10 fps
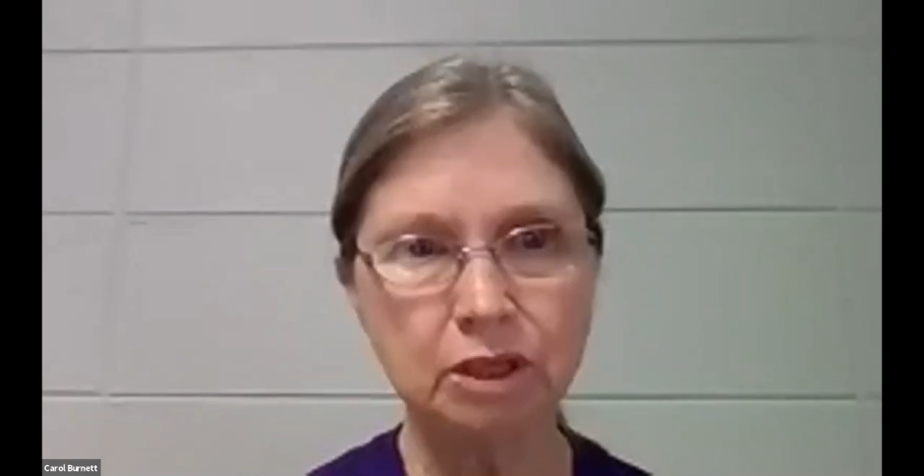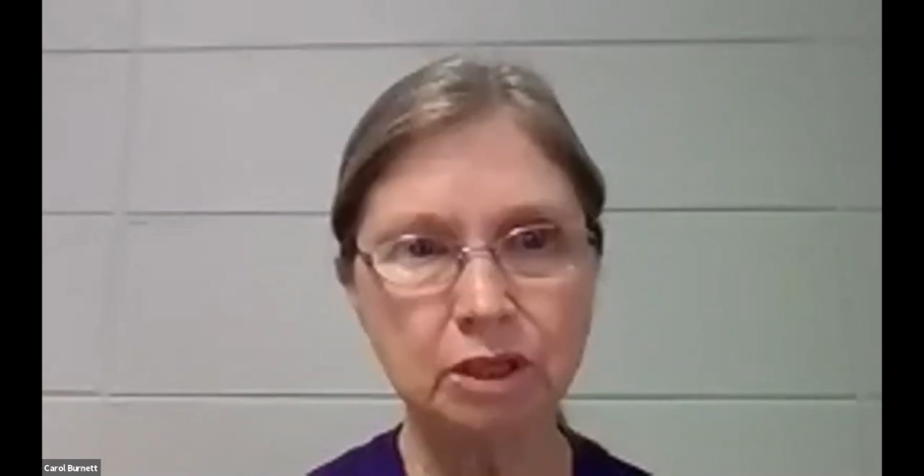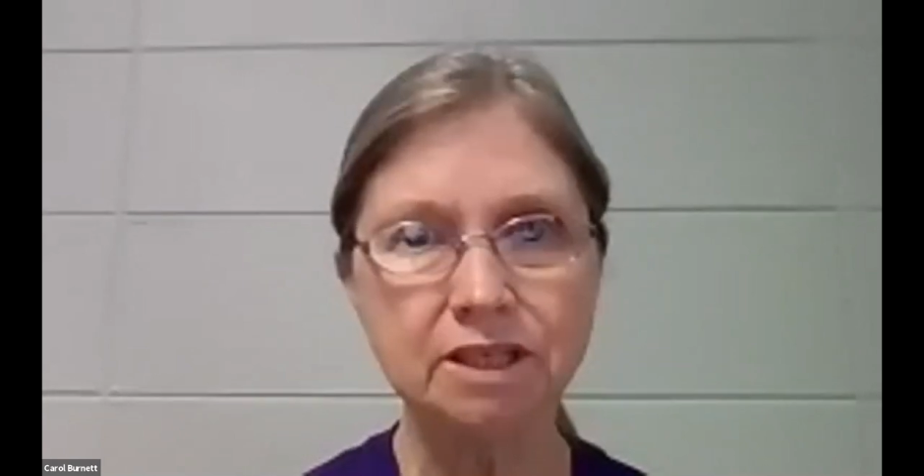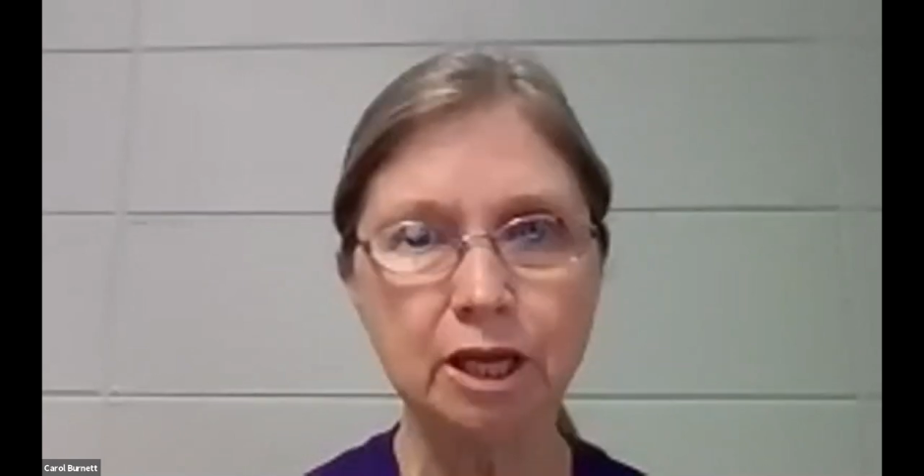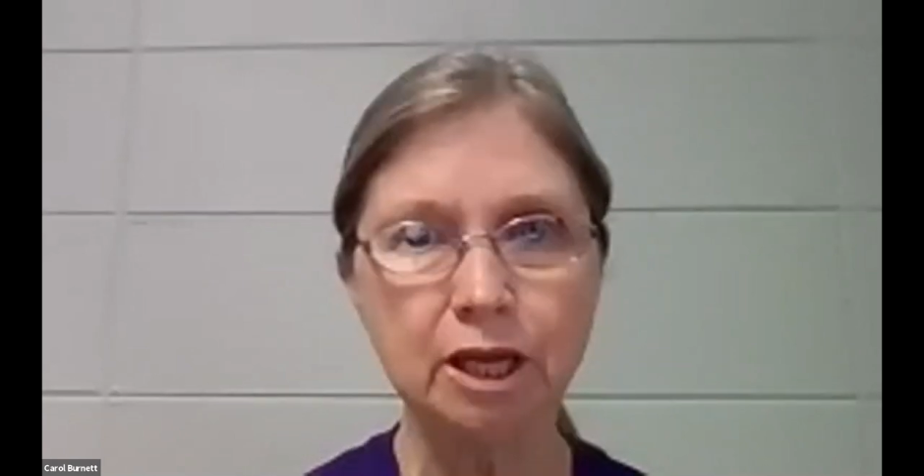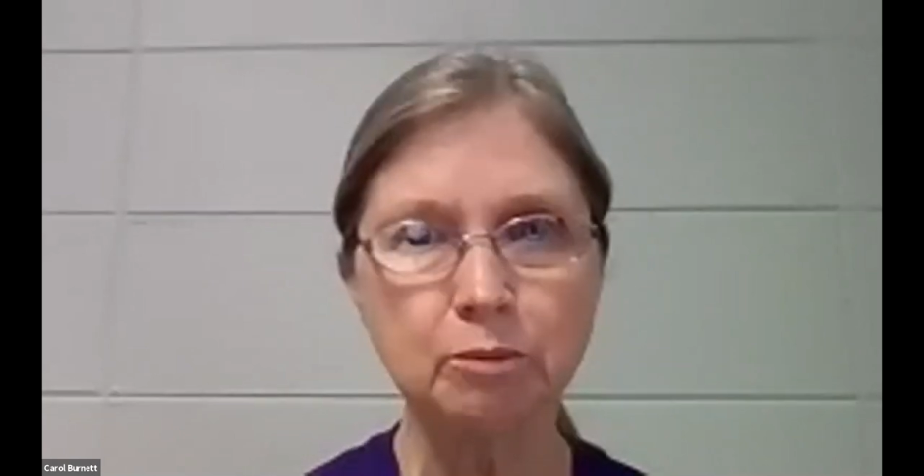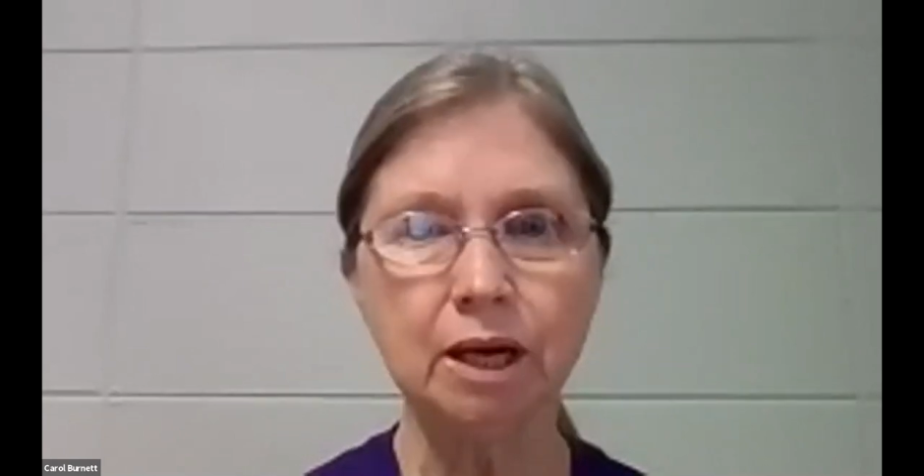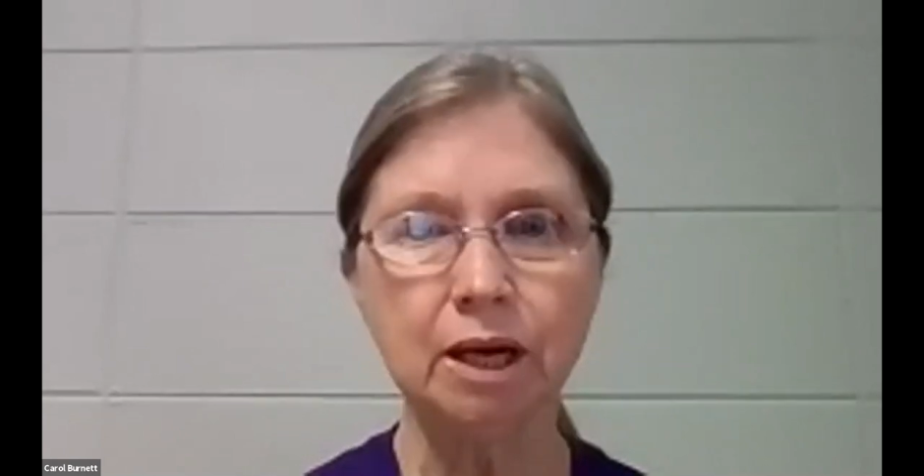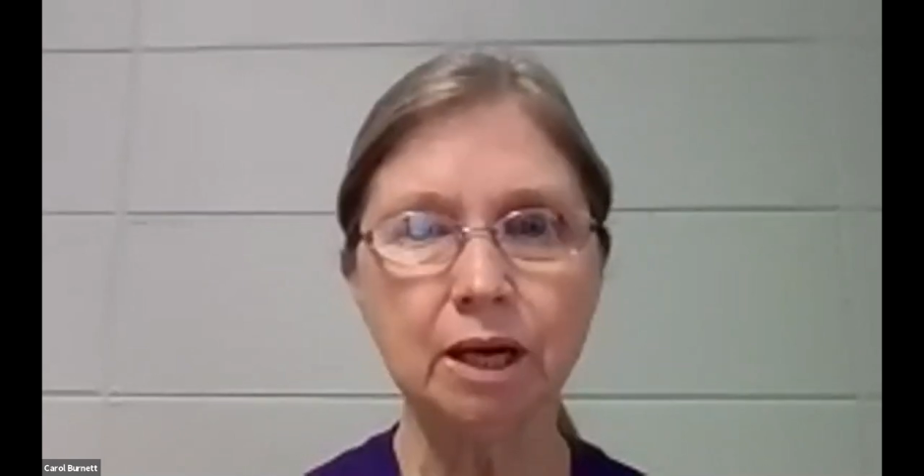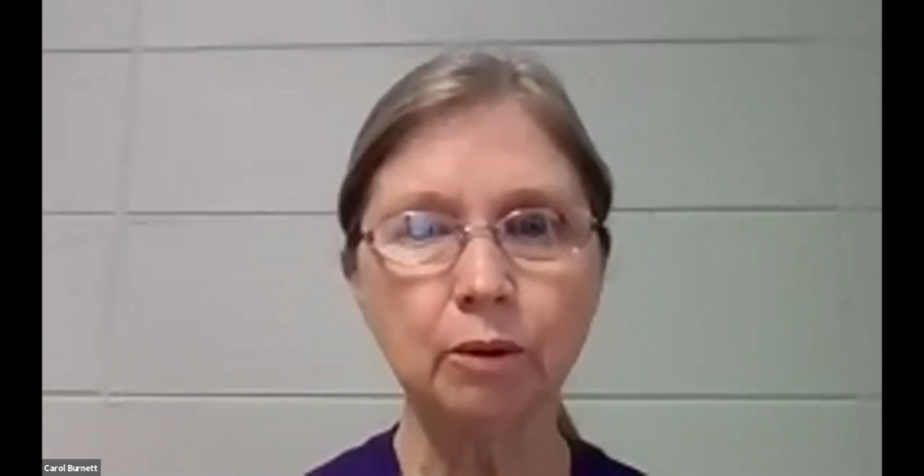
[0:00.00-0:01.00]
but now are
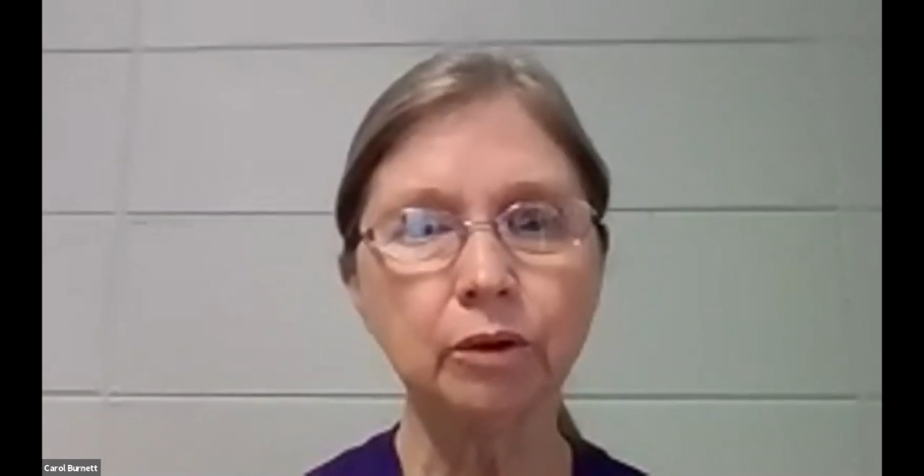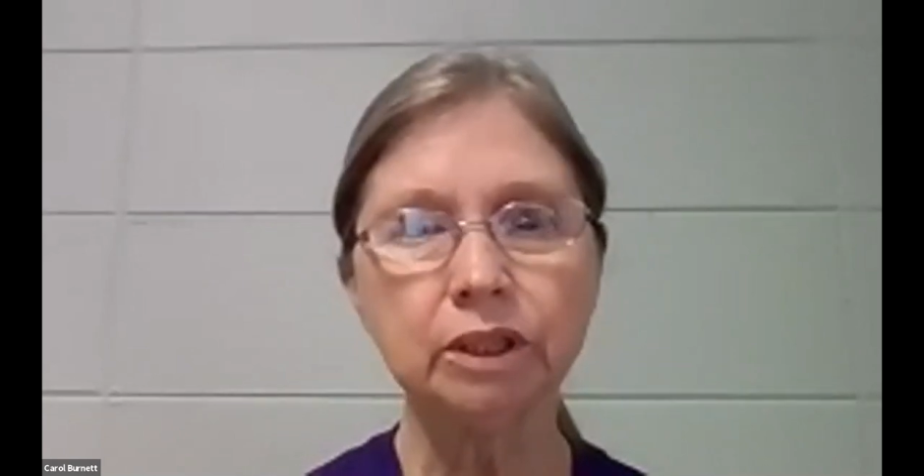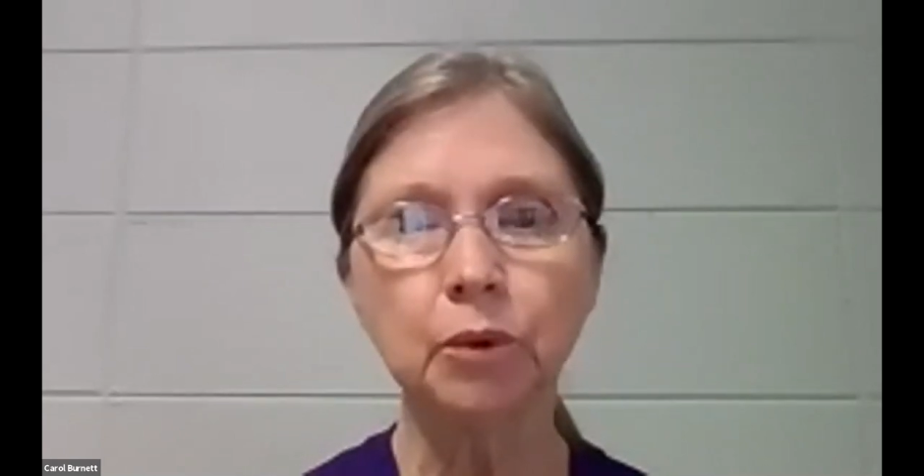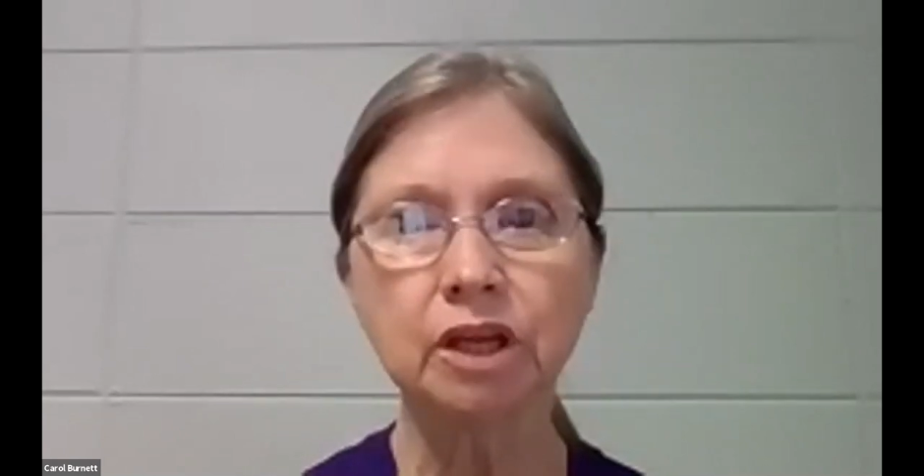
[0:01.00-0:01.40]
only working